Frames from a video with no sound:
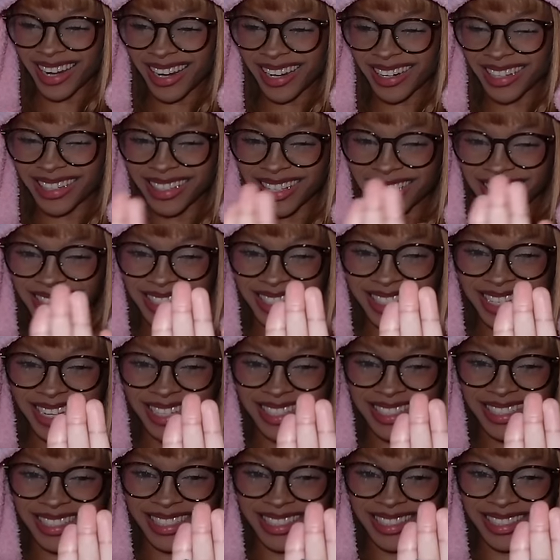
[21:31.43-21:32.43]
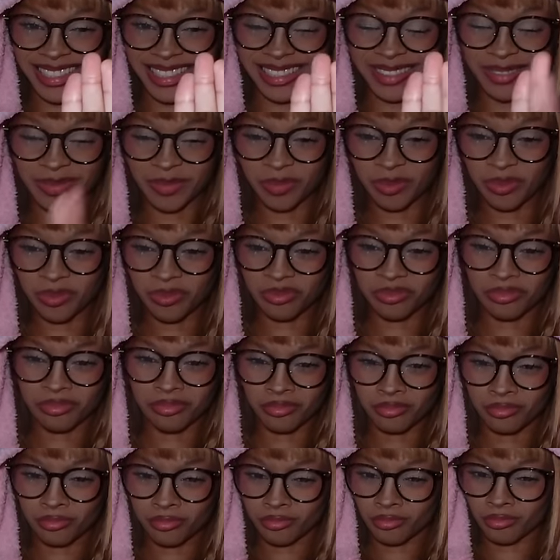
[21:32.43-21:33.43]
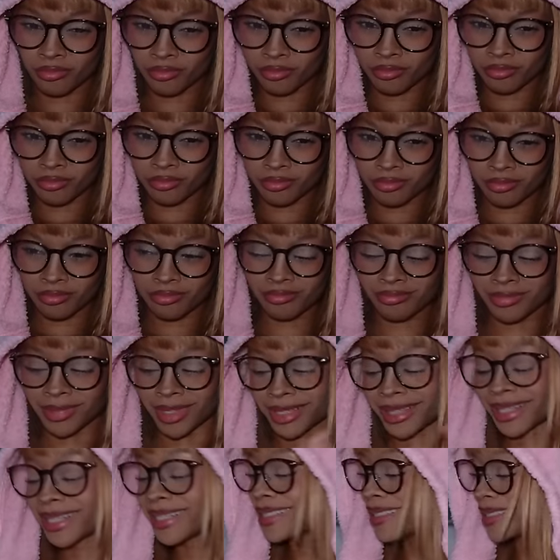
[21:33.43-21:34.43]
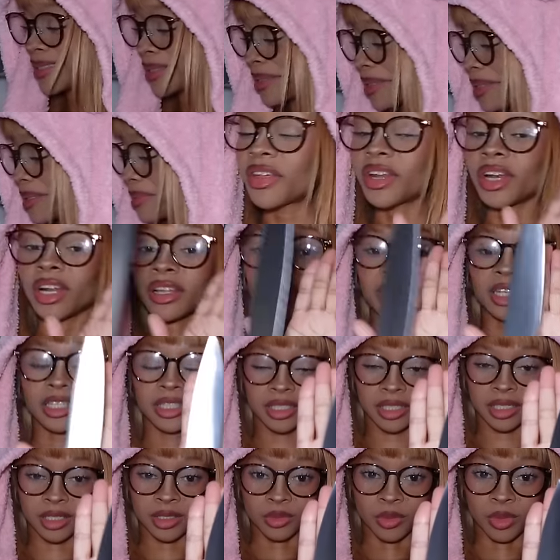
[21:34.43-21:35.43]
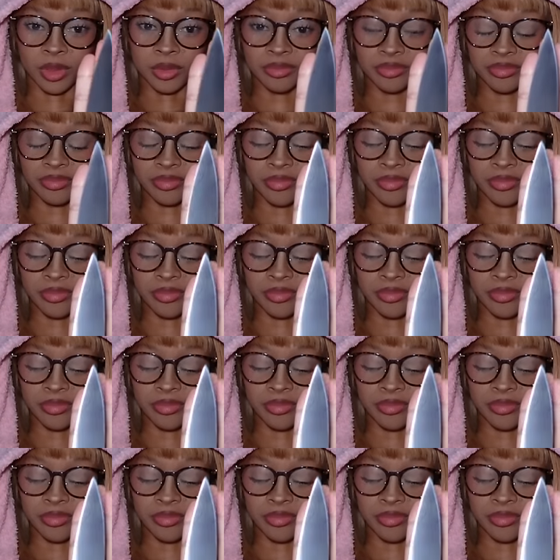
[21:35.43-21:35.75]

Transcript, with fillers: It looks kind of silly. Like, that's silly. Then I think it's this one.